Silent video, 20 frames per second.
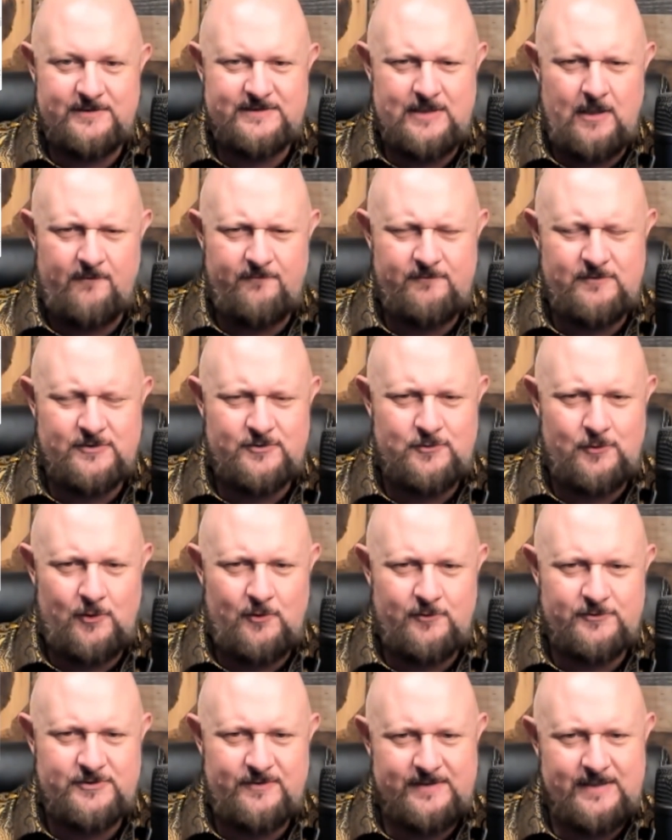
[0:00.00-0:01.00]

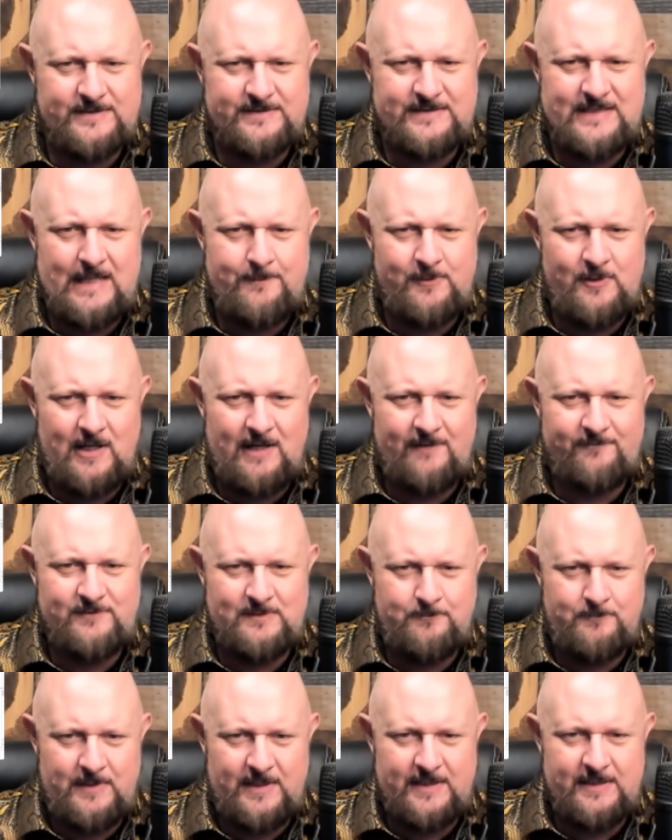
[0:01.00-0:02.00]
self-control, so it doesn't happen
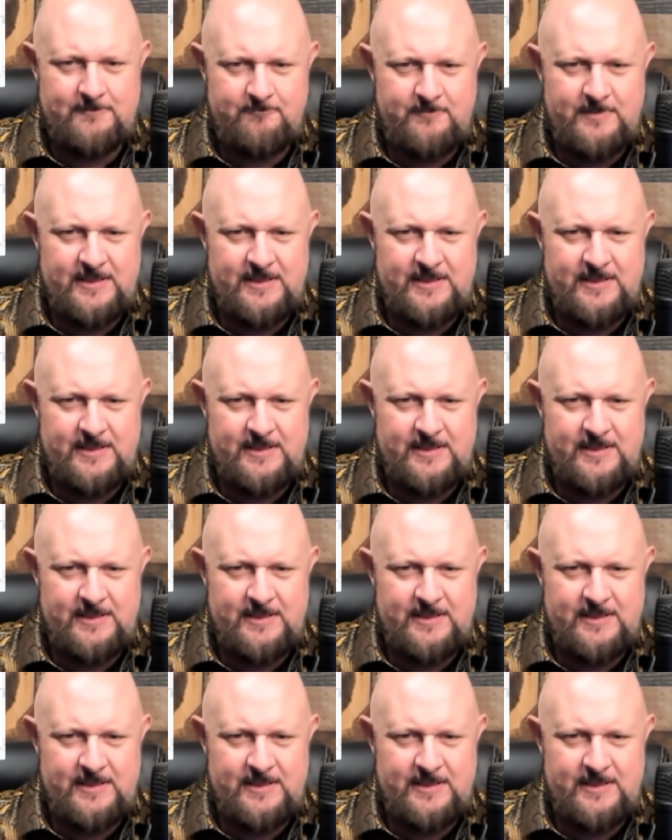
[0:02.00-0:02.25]
often. But